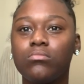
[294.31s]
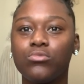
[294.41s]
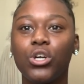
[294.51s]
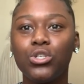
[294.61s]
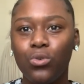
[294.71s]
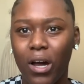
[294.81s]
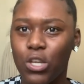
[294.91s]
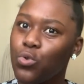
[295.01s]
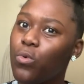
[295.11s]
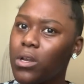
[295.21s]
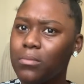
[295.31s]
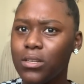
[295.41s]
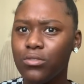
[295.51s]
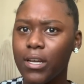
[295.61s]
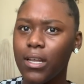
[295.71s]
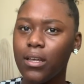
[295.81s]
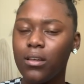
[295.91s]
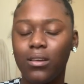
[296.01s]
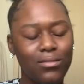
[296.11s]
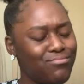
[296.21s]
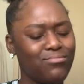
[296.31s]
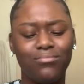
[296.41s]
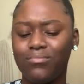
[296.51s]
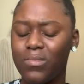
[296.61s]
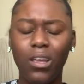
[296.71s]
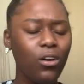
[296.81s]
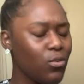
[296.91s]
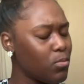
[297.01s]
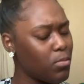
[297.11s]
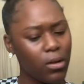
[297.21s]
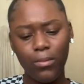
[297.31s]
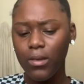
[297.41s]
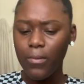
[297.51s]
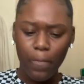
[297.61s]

treat you how you want to be treated? No, baby.